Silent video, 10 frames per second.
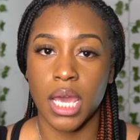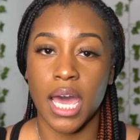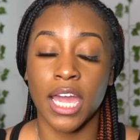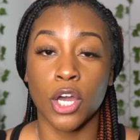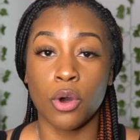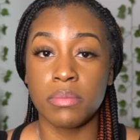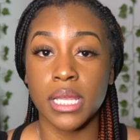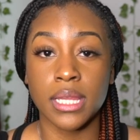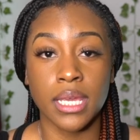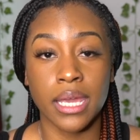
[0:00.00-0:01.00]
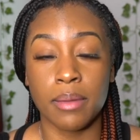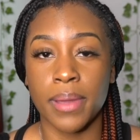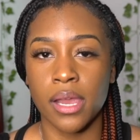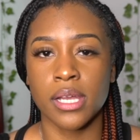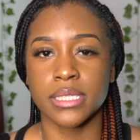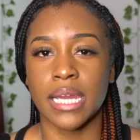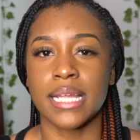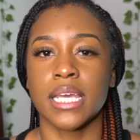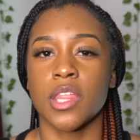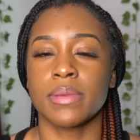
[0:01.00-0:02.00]
I go meet Leah in Paris and
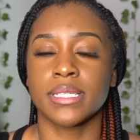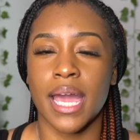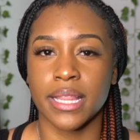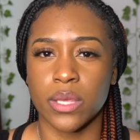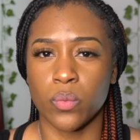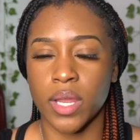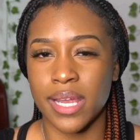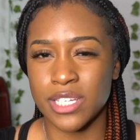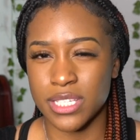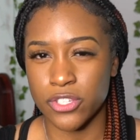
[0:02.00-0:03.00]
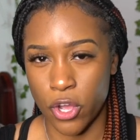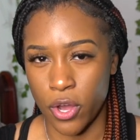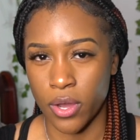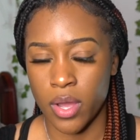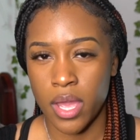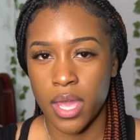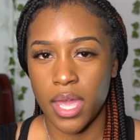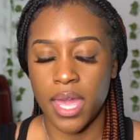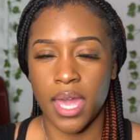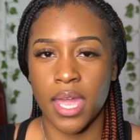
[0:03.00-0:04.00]
I tell them exactly what I just saw.
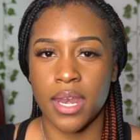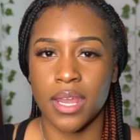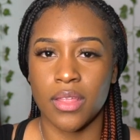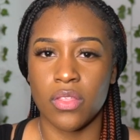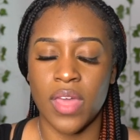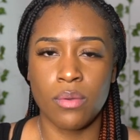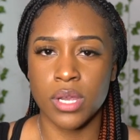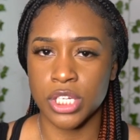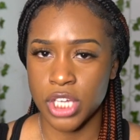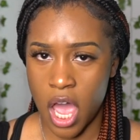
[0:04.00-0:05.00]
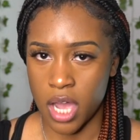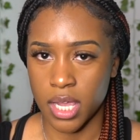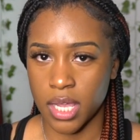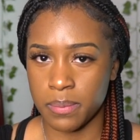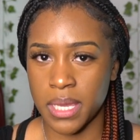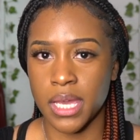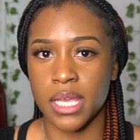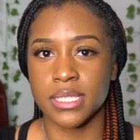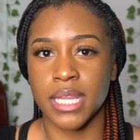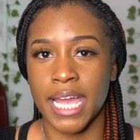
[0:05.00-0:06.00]
And they were in shock
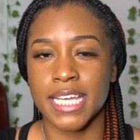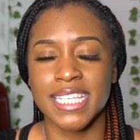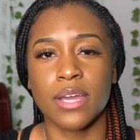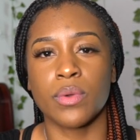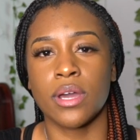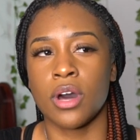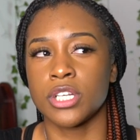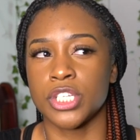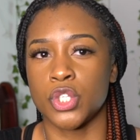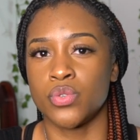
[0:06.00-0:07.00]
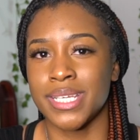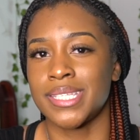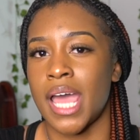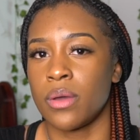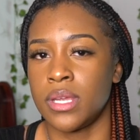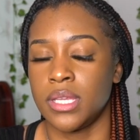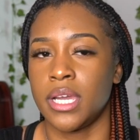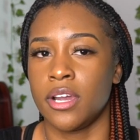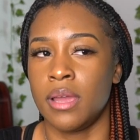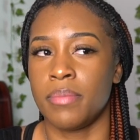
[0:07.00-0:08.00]
because, like I said, we all just dressed out in
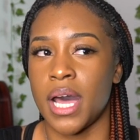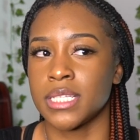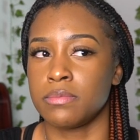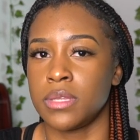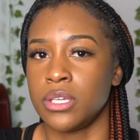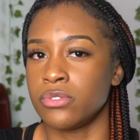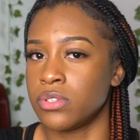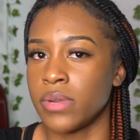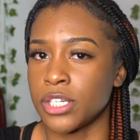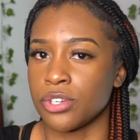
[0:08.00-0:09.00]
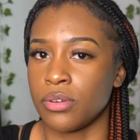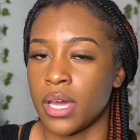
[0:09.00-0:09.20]
there and possibly used the restroom.